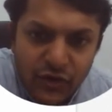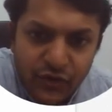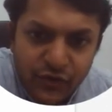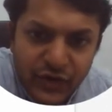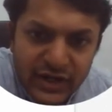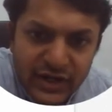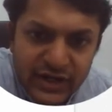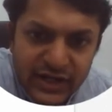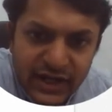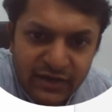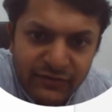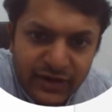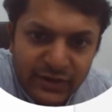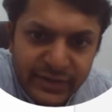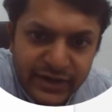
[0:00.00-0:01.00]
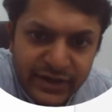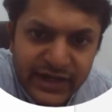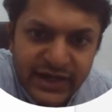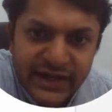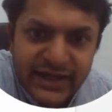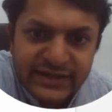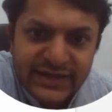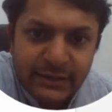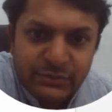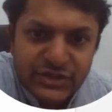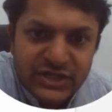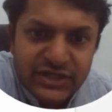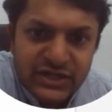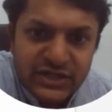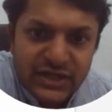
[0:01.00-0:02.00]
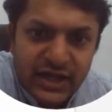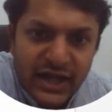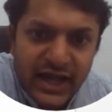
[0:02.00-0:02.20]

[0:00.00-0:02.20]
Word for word: Vertical will be taken as MG